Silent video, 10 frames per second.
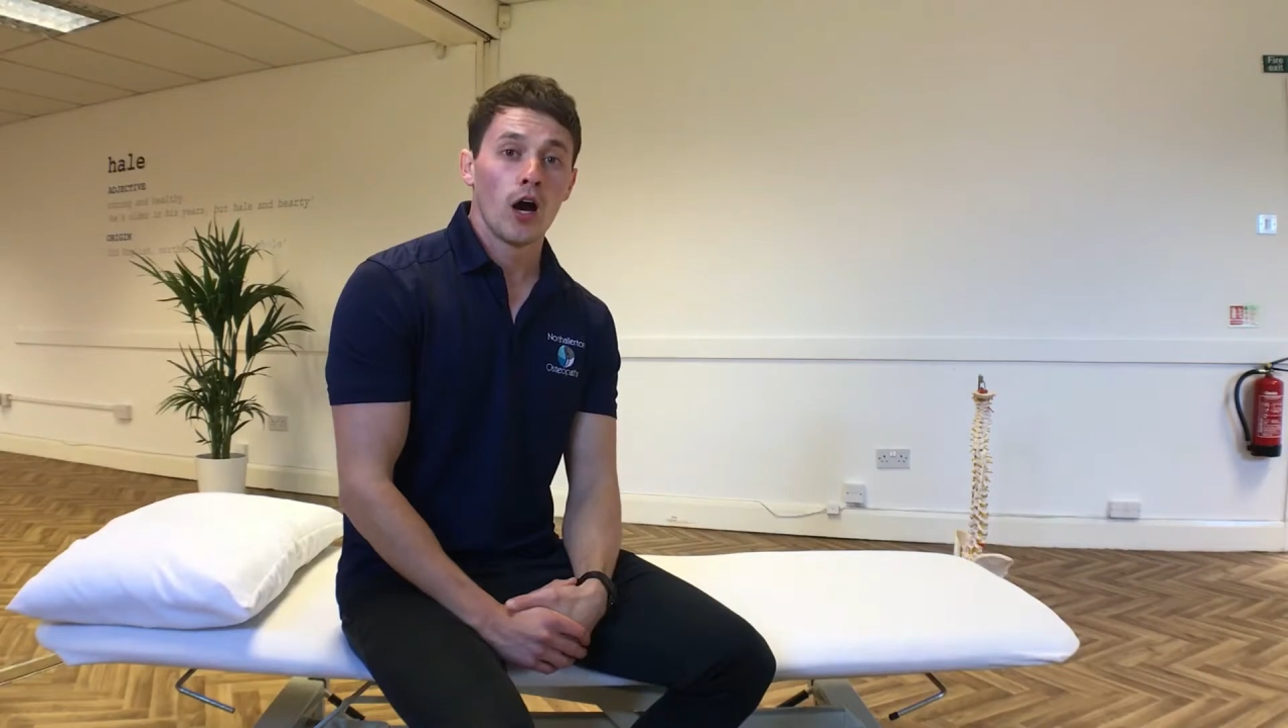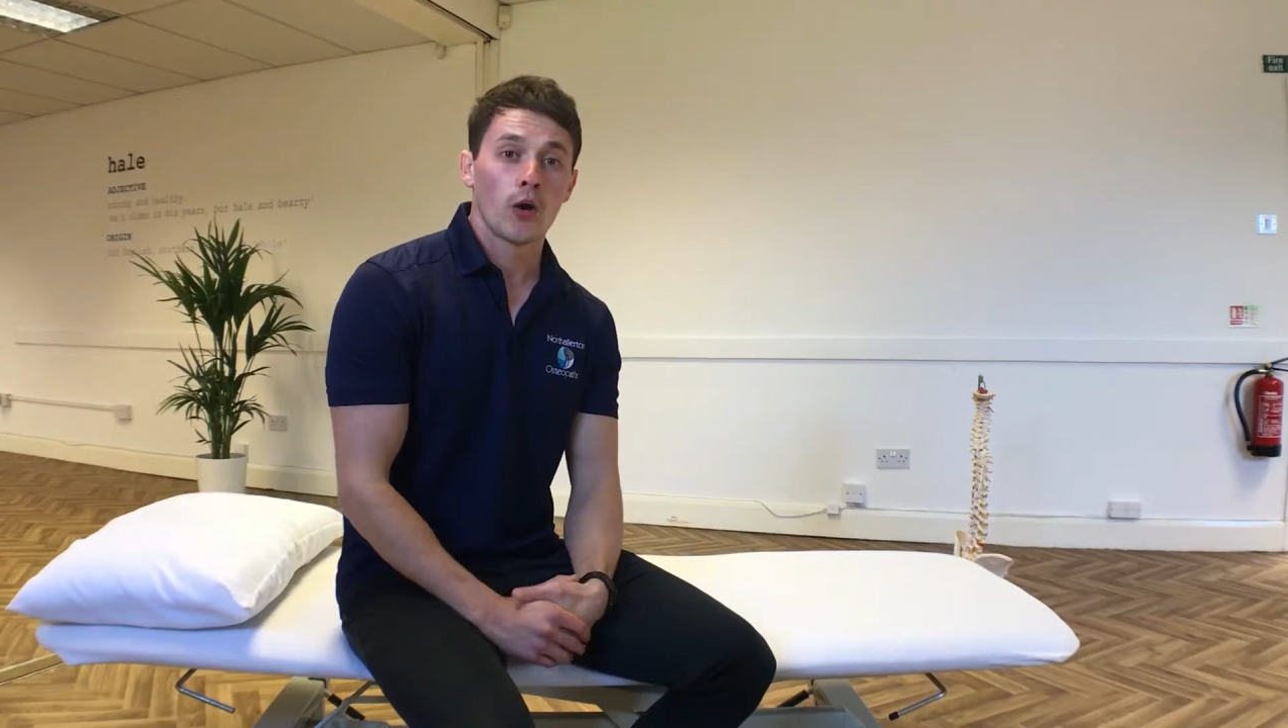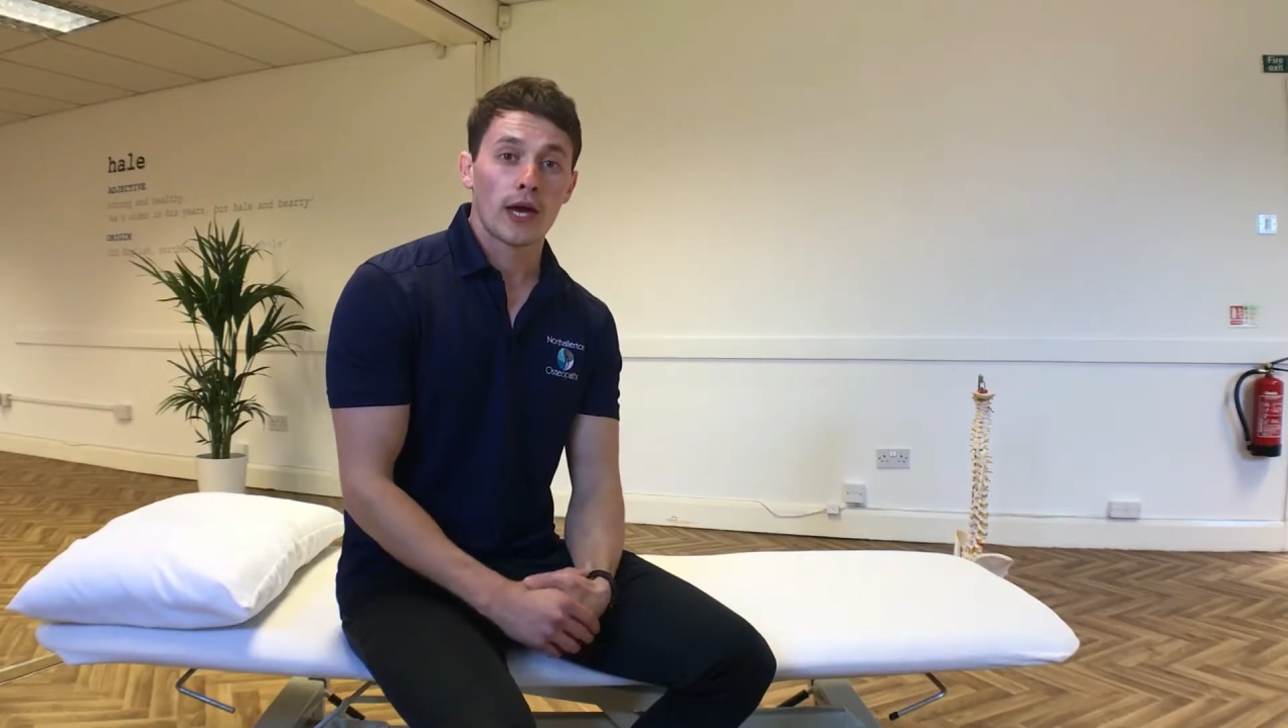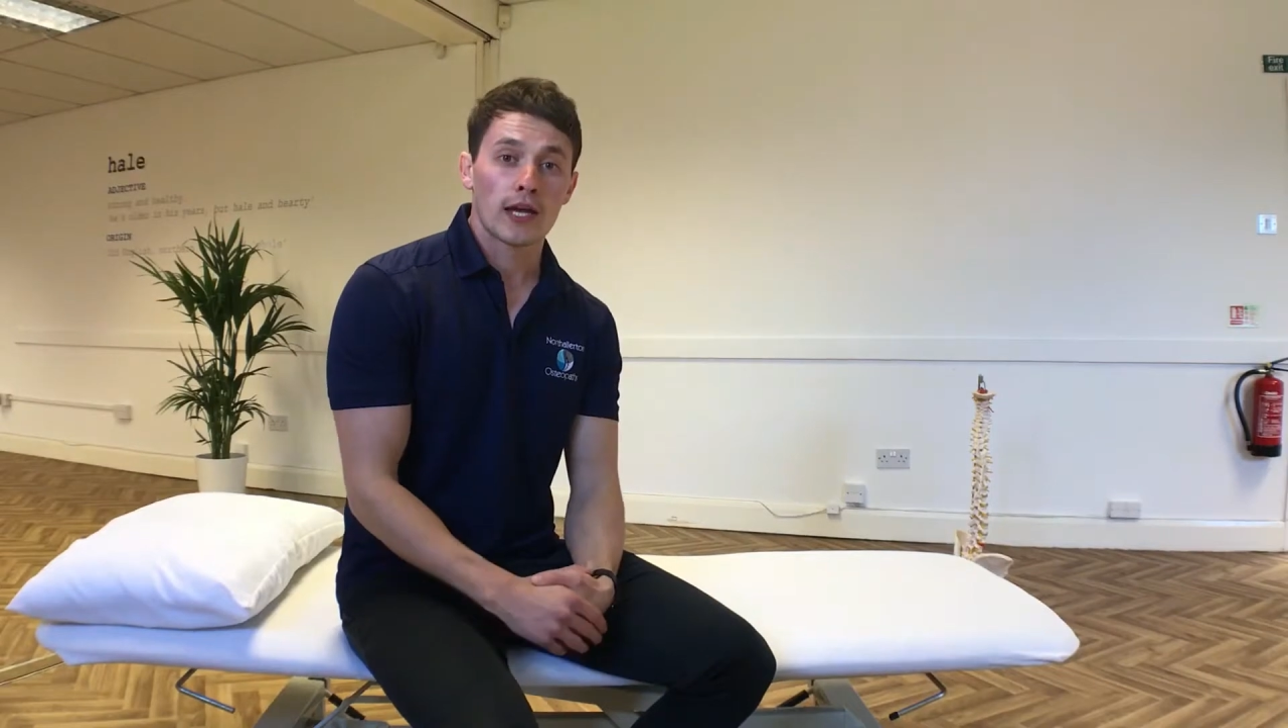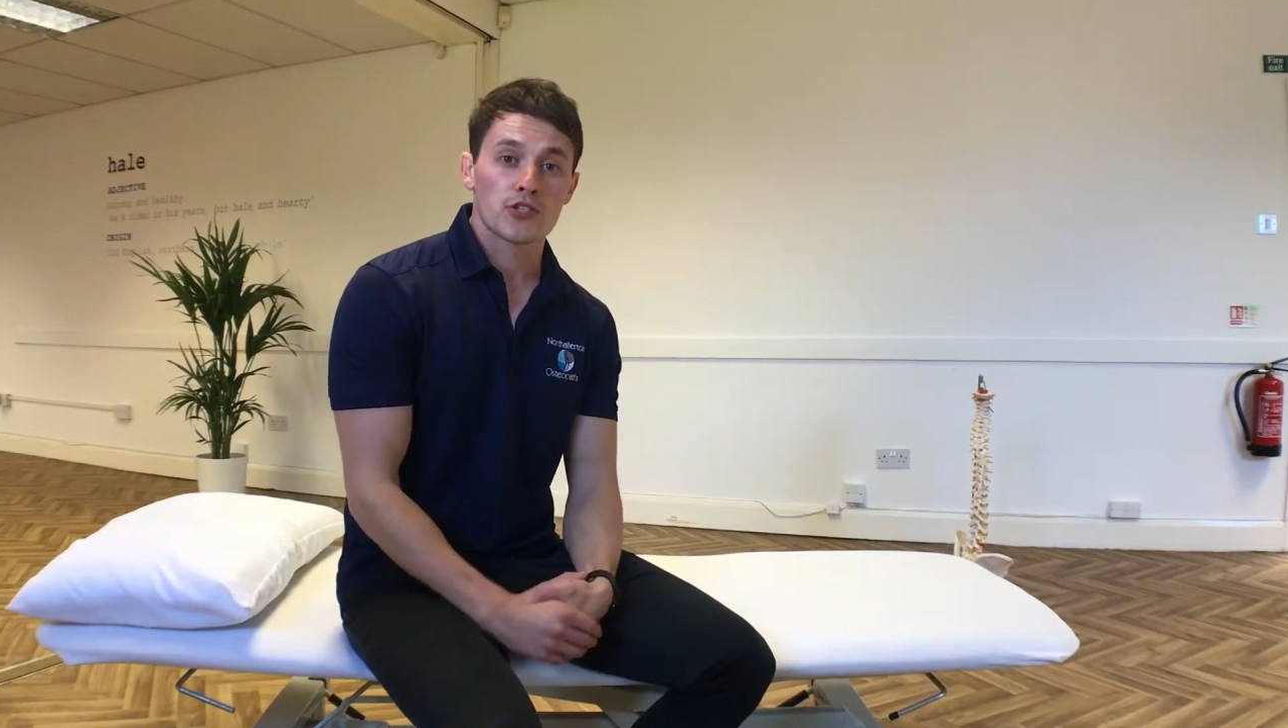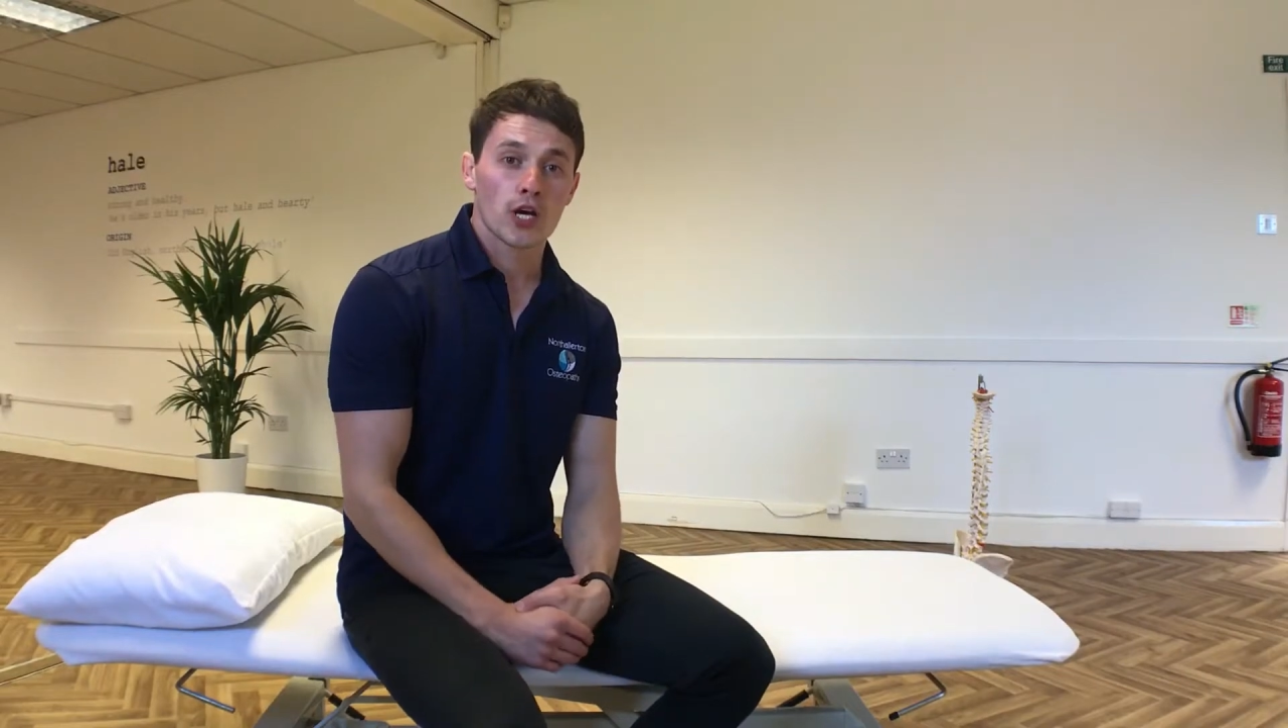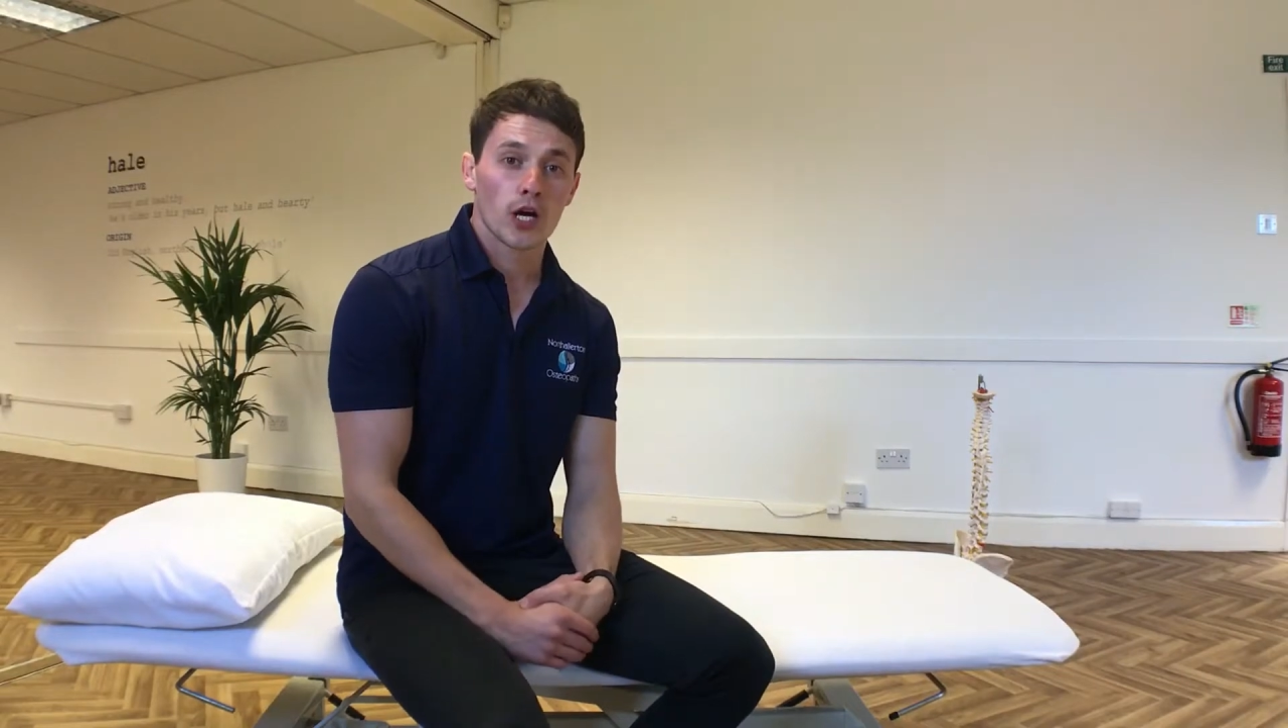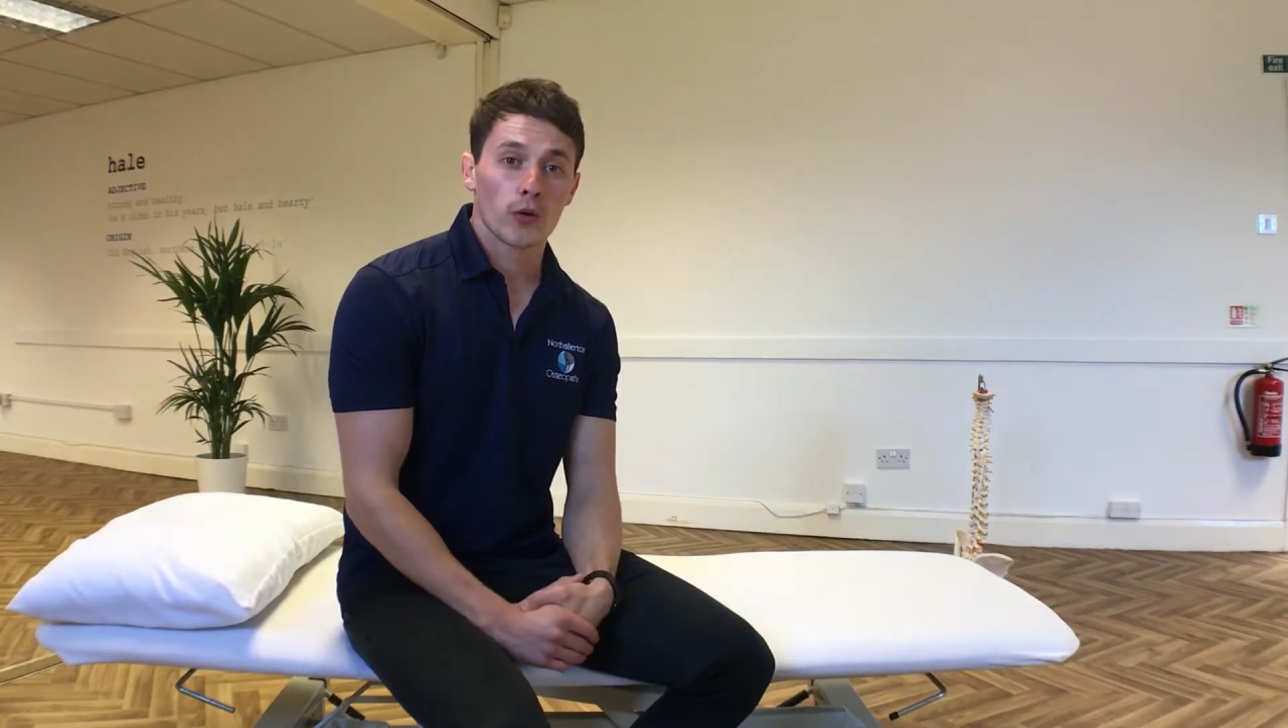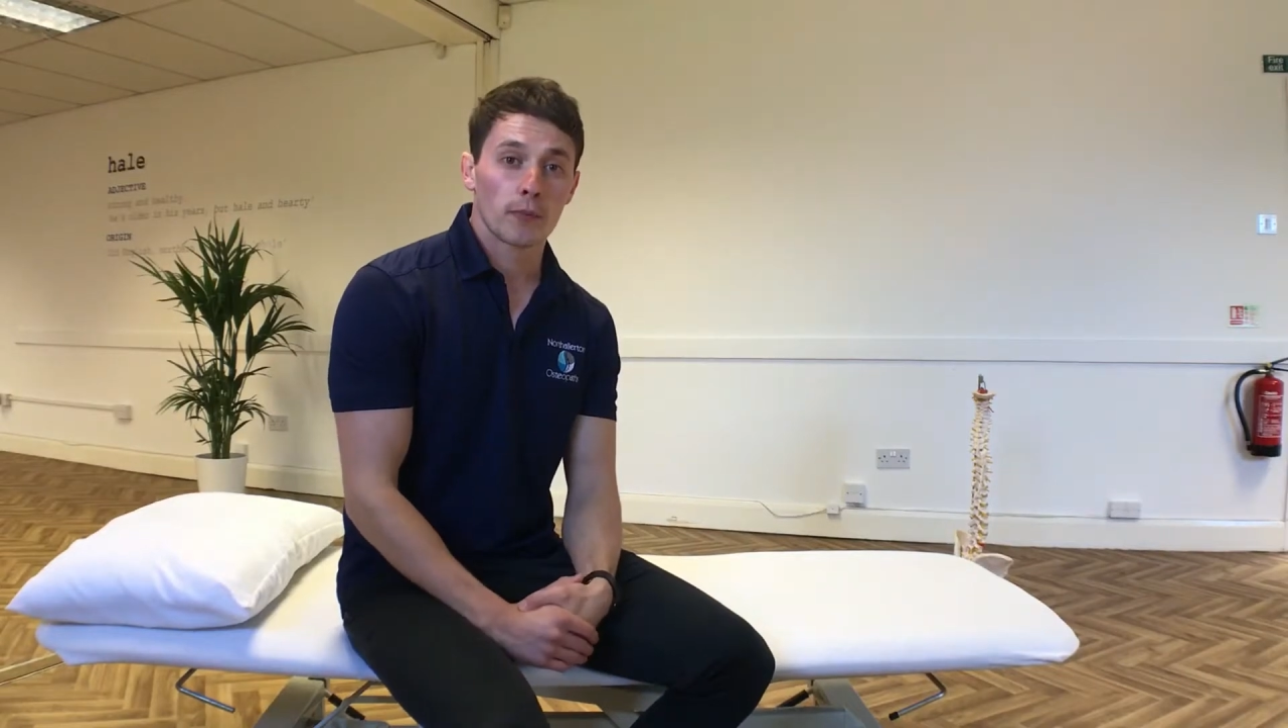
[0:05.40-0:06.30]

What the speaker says: Okay, so